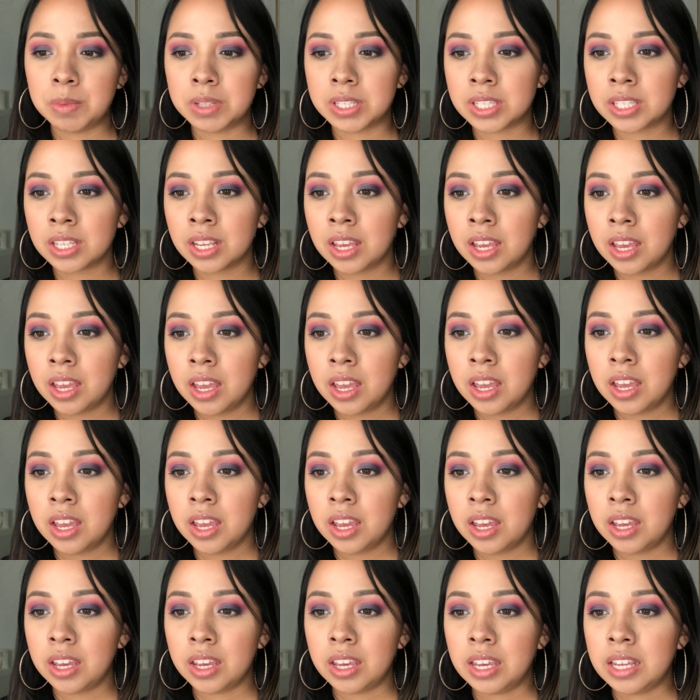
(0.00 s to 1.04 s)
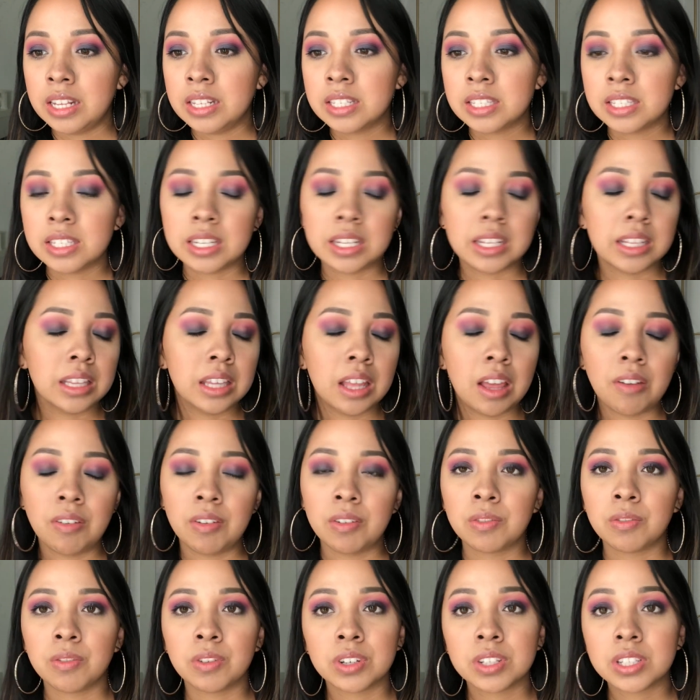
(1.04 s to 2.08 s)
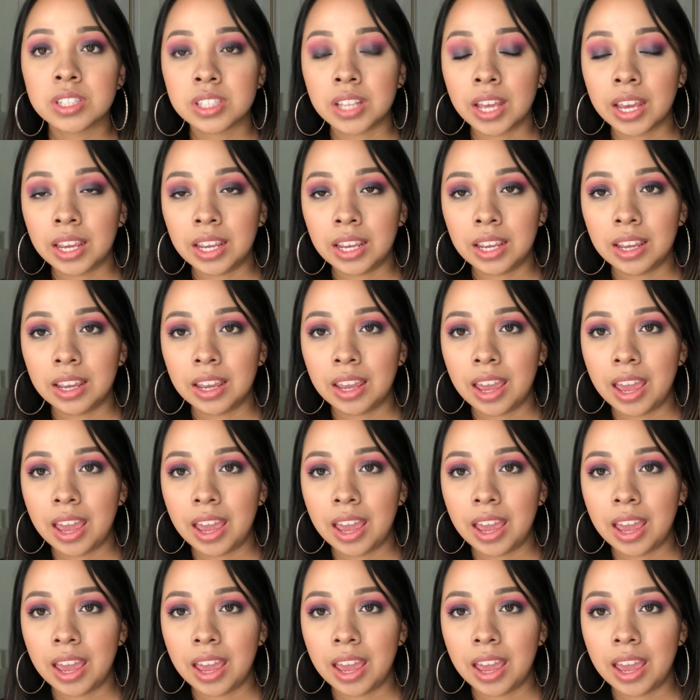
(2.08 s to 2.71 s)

it's instant love at first sight.